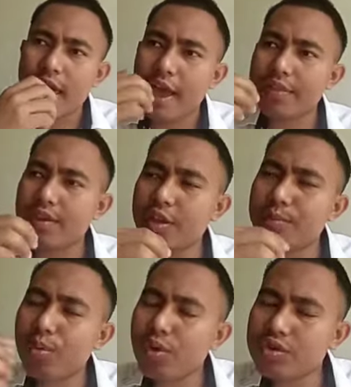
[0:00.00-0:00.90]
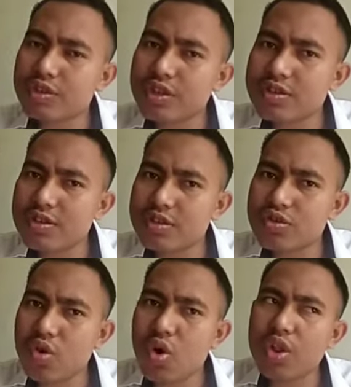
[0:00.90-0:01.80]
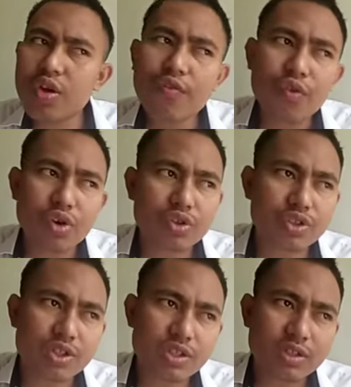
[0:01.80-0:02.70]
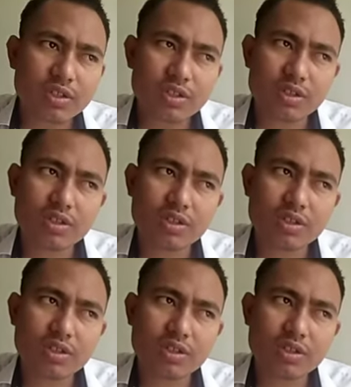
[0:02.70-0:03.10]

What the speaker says: and that process is called the photosynthesis.